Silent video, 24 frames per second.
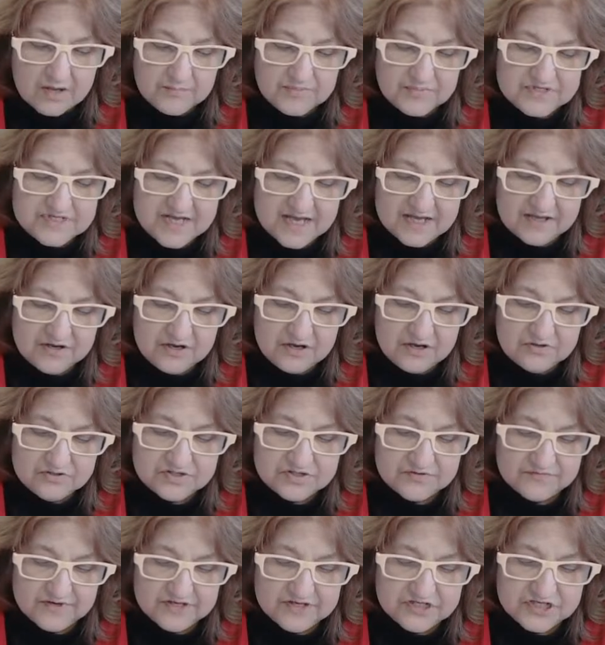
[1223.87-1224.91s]
Potatoes
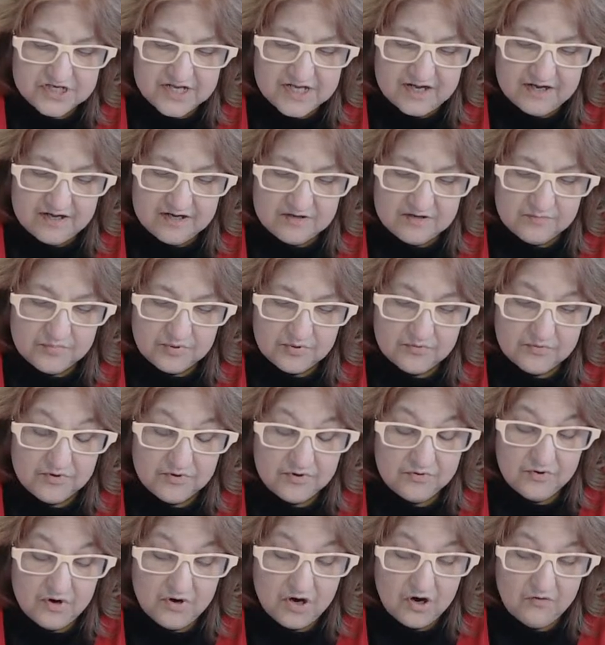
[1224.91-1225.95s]
originated in
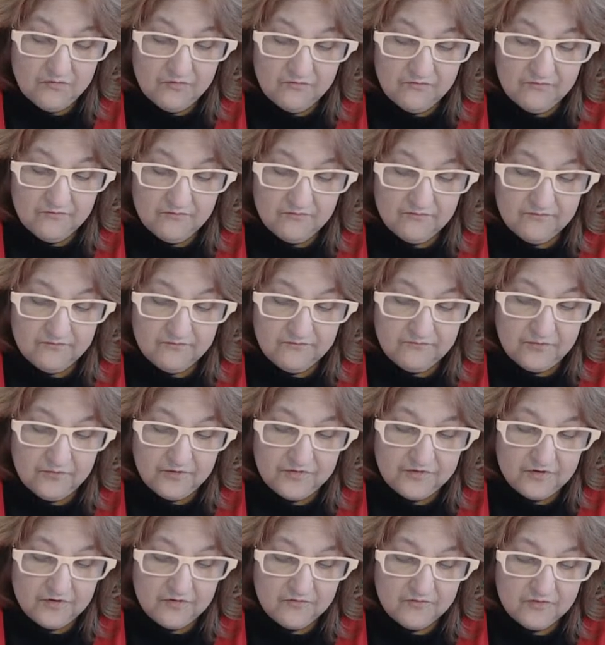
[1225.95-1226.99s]
Peru
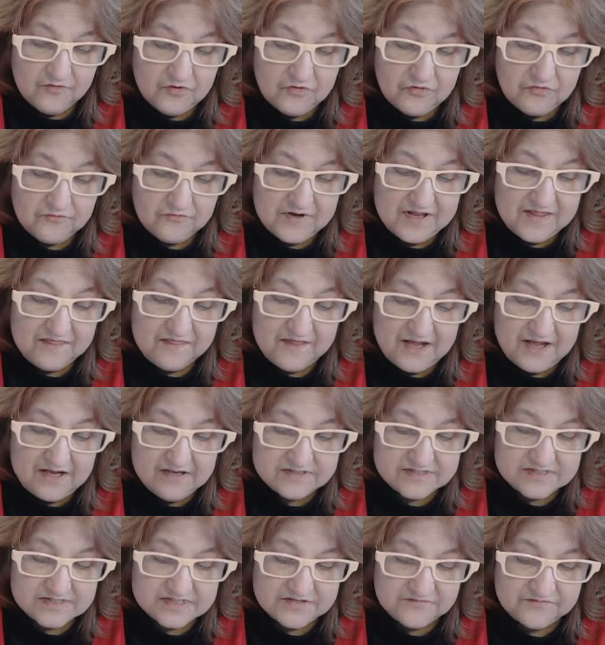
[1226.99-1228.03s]
with over
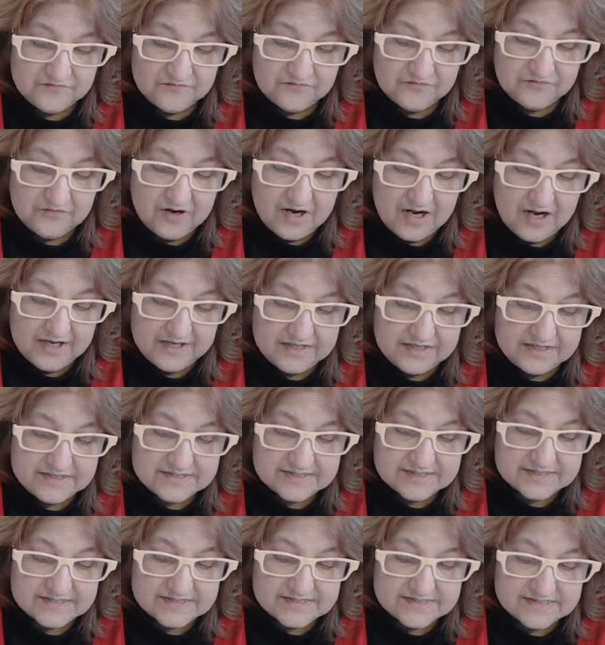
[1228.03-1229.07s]
3,000 different
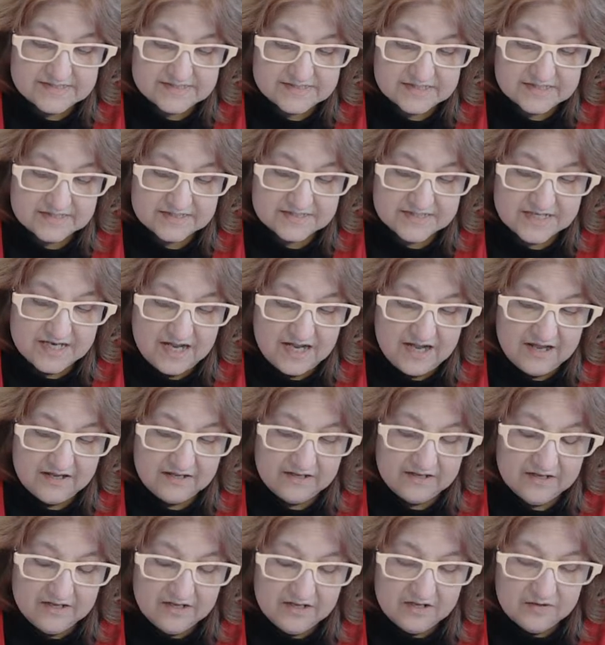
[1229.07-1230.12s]
varieties existing
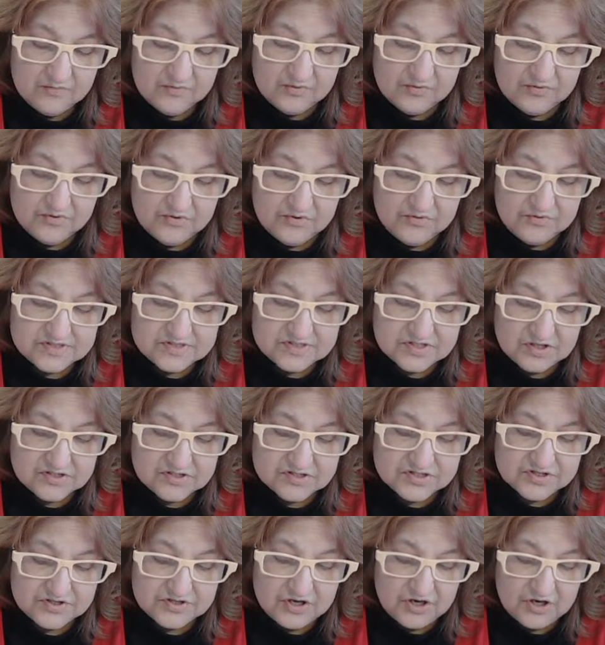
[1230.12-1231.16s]
today. Peru is
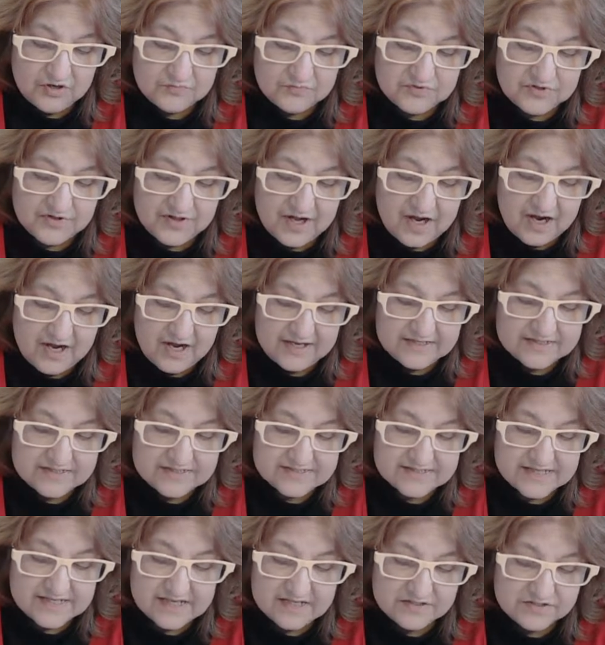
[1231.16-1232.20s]
also the home to the
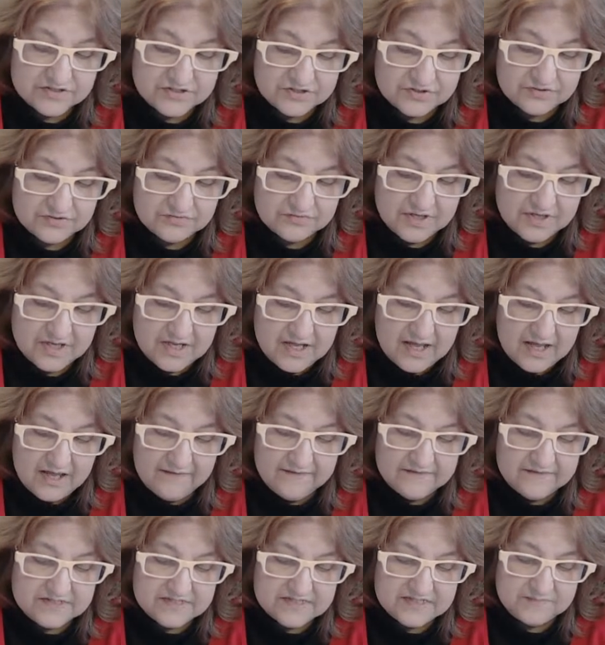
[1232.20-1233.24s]
highest sand dune
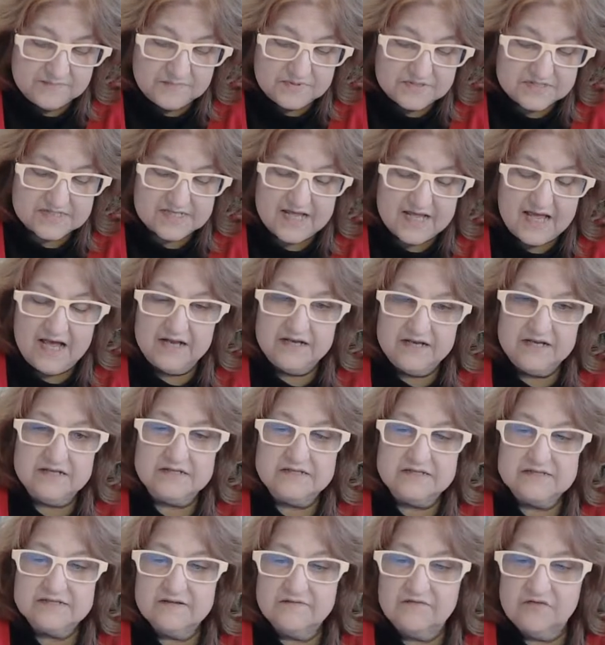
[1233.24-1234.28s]
and the deepest
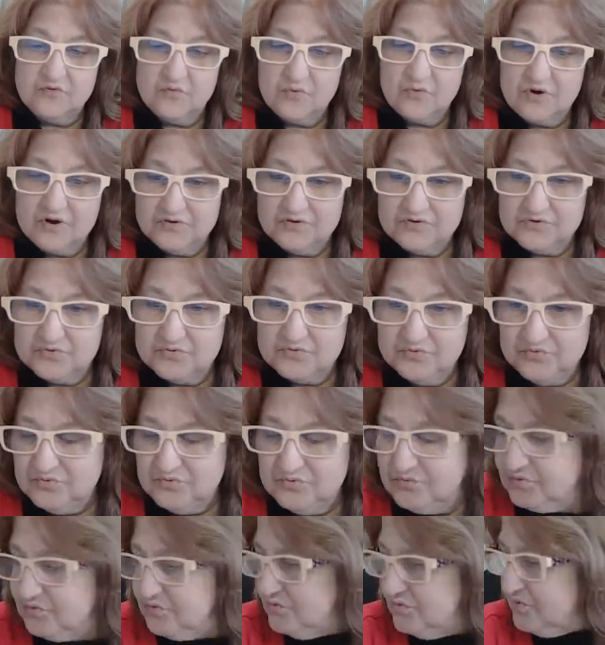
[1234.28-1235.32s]
canyons of the world.
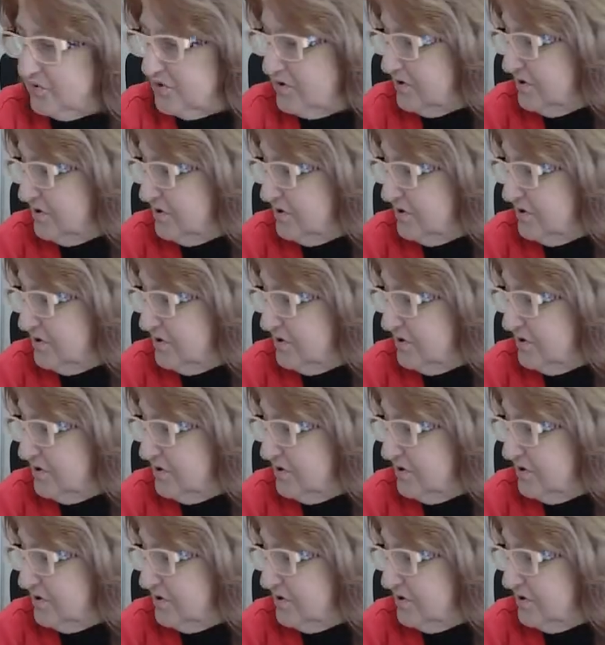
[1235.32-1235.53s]
Ooh,